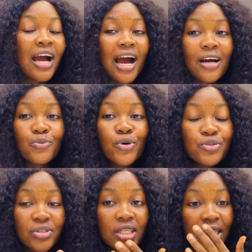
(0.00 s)
and one
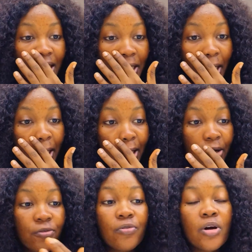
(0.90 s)
juicy thing,
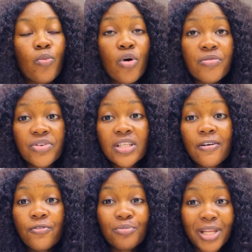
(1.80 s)
work visa
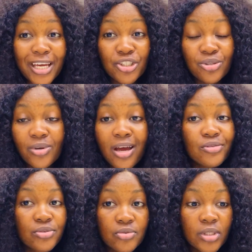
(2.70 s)
from Nigeria to